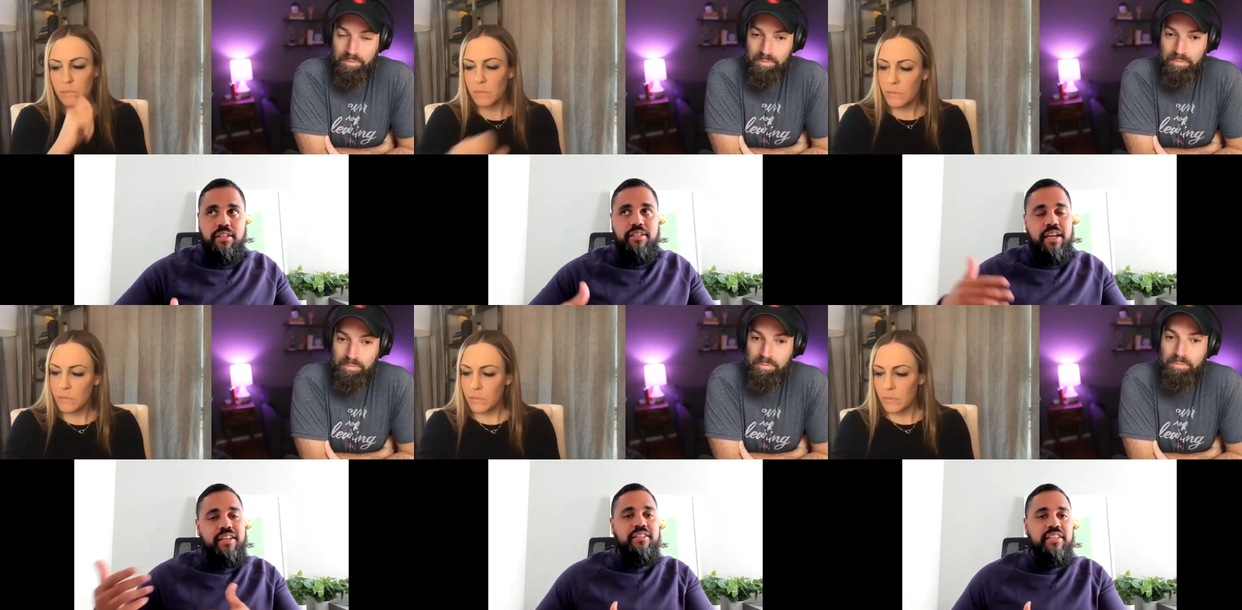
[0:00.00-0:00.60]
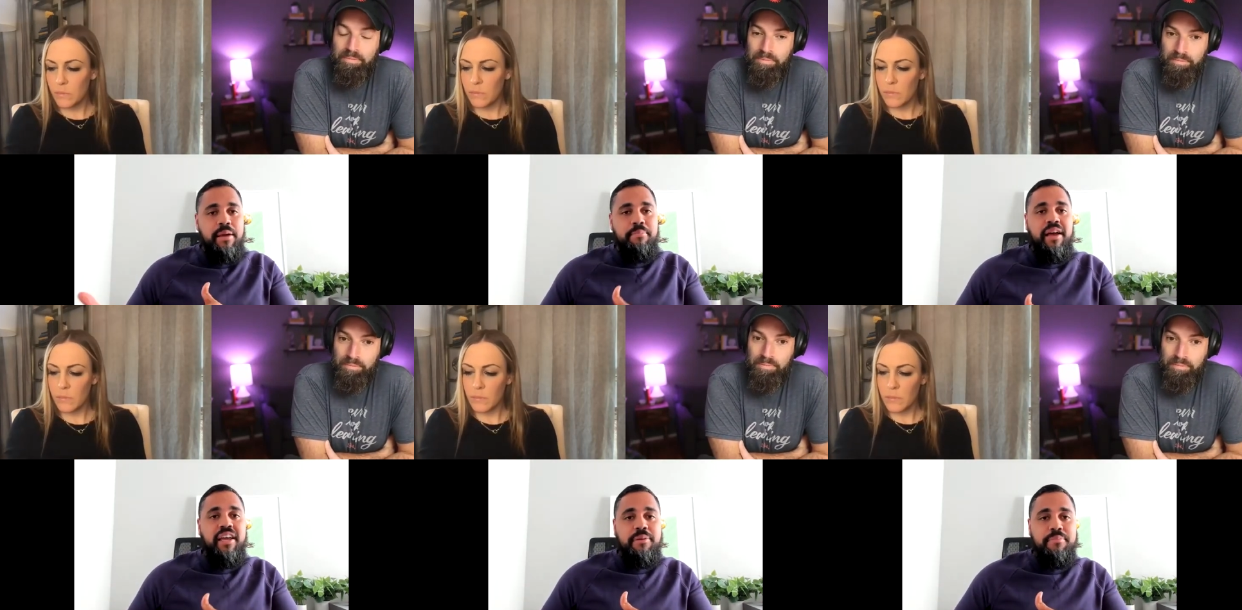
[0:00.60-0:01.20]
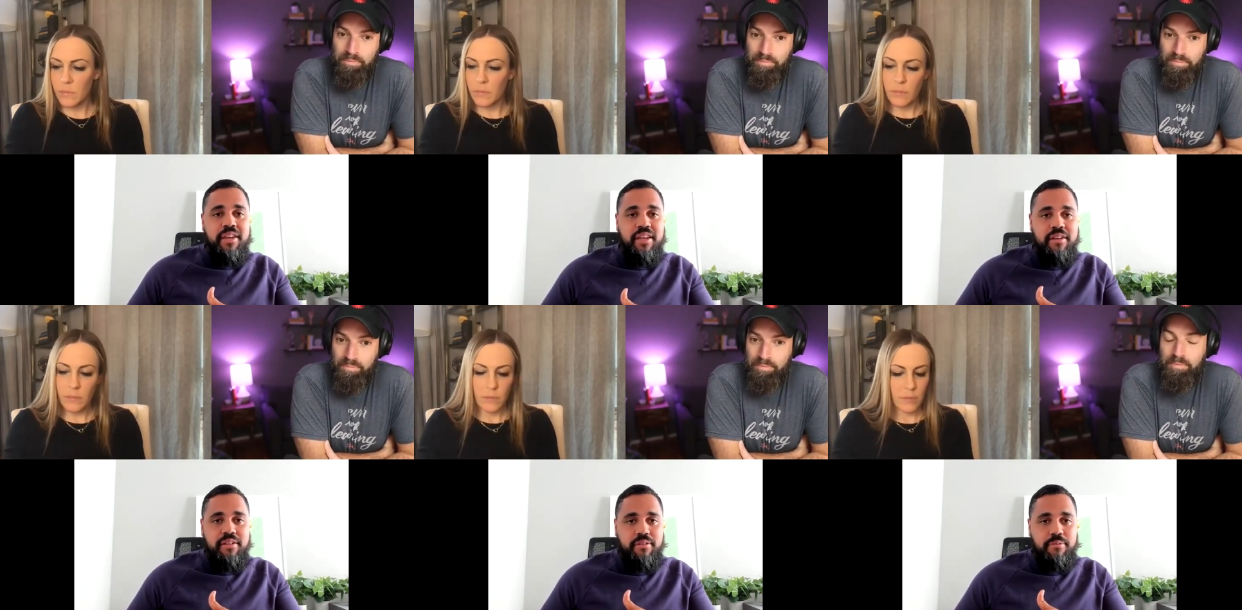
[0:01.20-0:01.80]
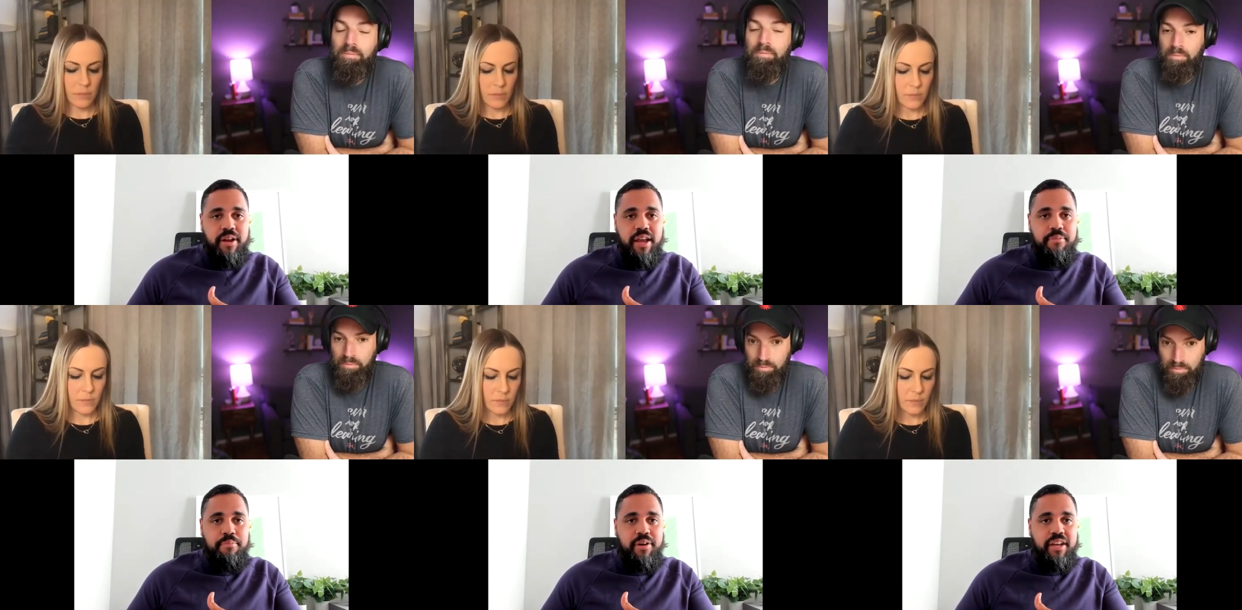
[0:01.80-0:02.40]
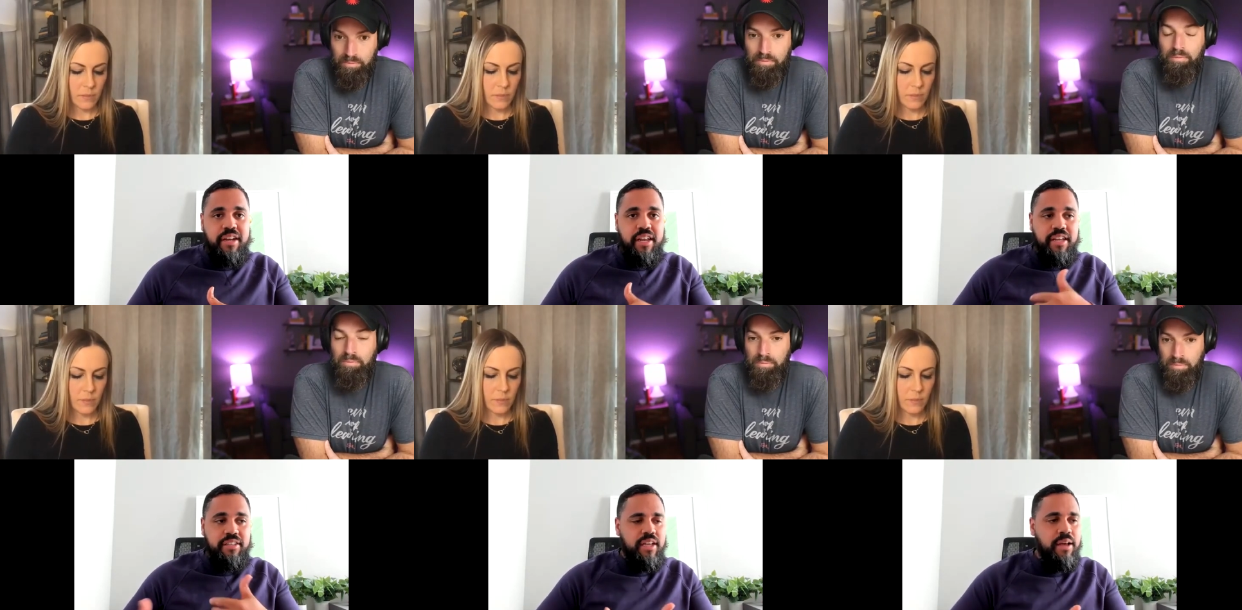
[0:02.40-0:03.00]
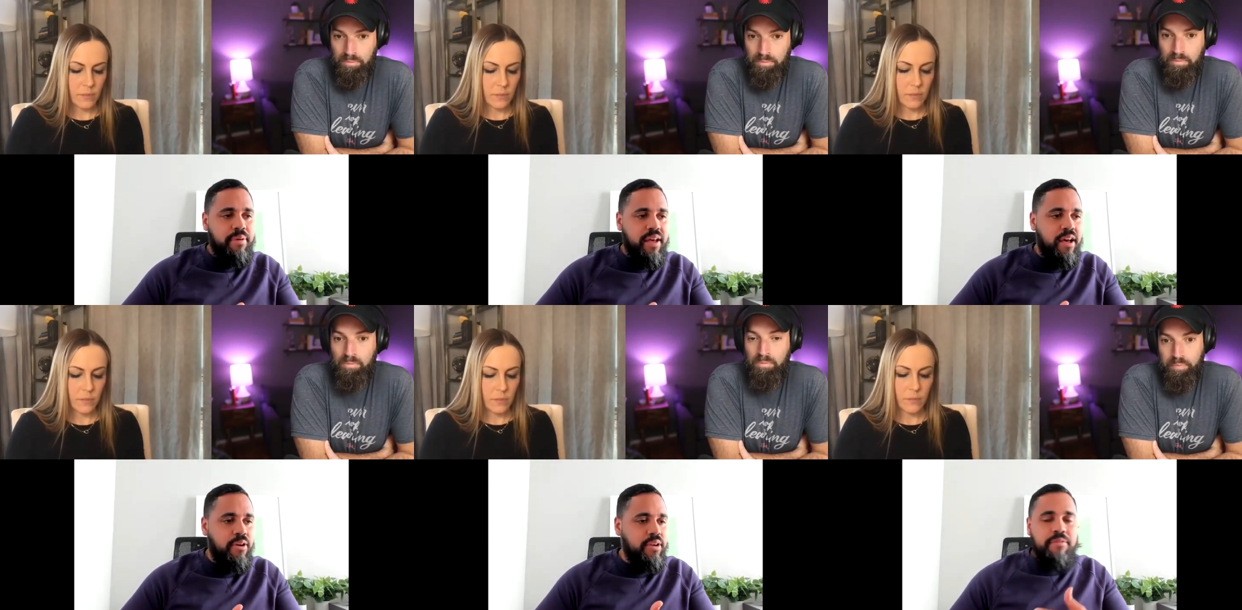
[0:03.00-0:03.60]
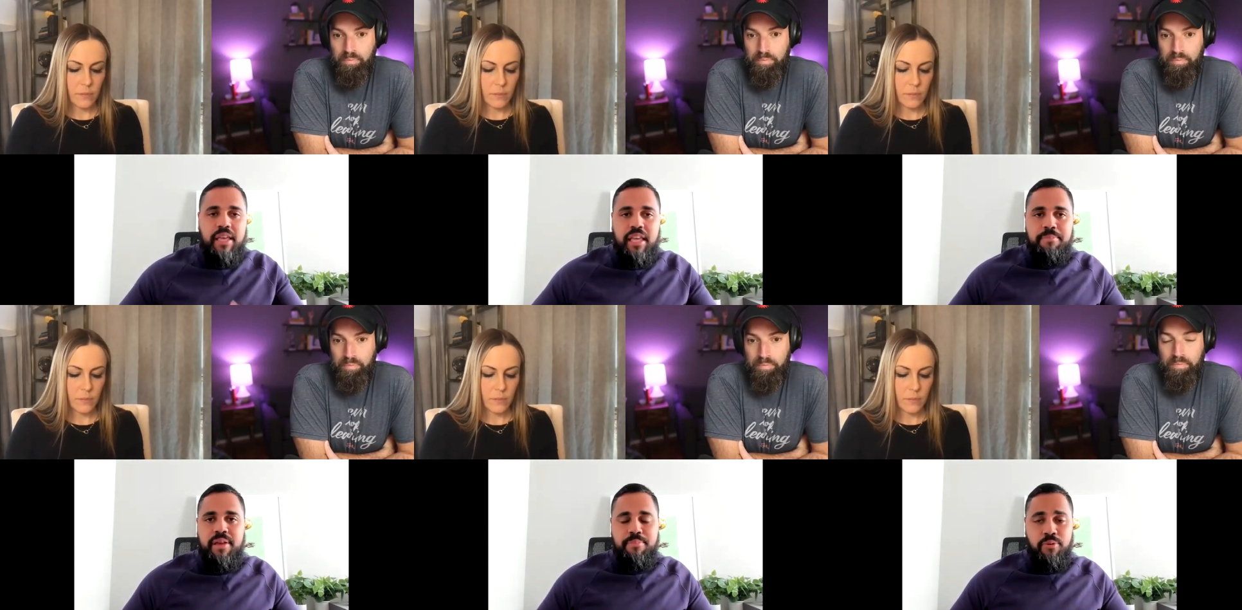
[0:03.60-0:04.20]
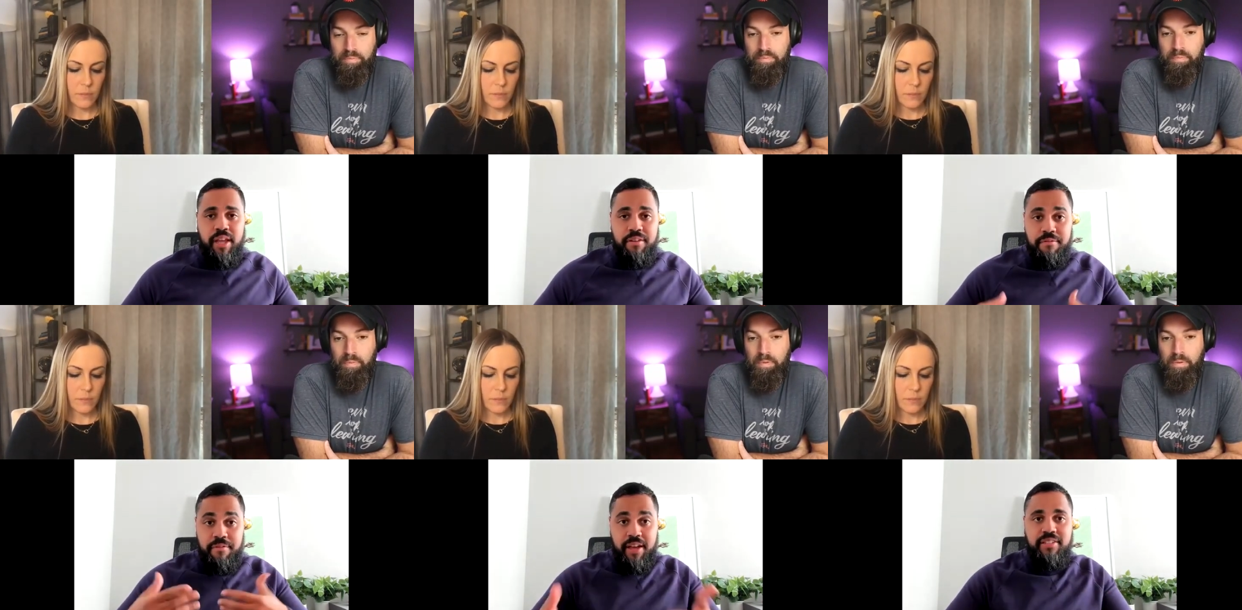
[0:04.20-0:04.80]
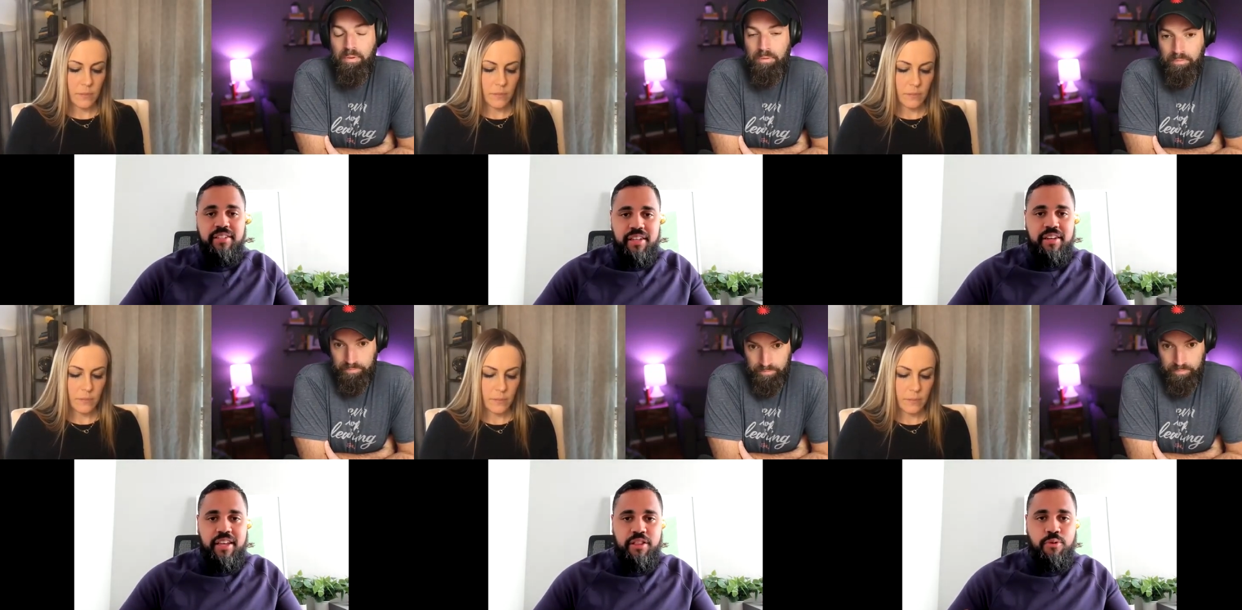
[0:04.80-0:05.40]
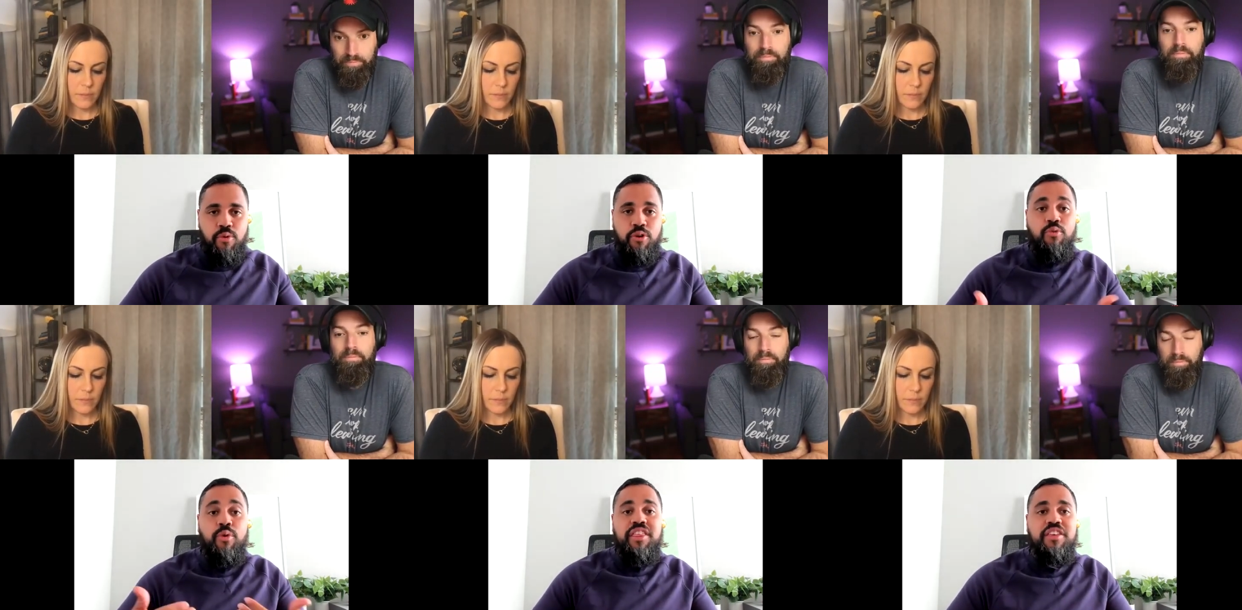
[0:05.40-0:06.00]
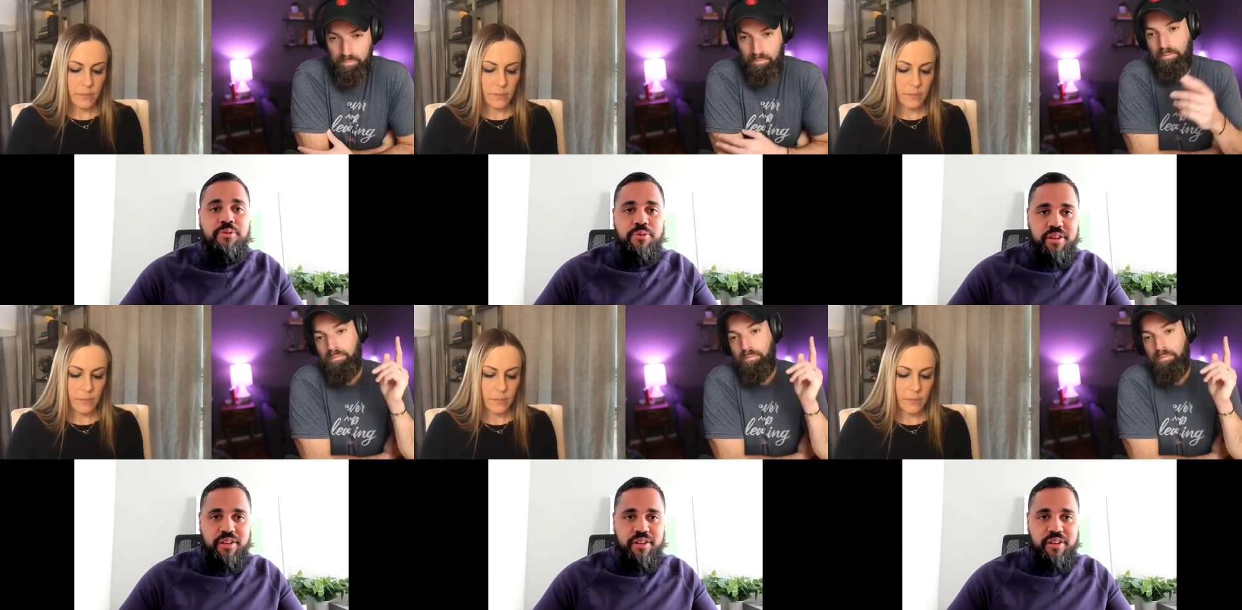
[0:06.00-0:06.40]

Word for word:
Speaker 1: it's not designed by committee, right? But it is about getting people invested in the work with you,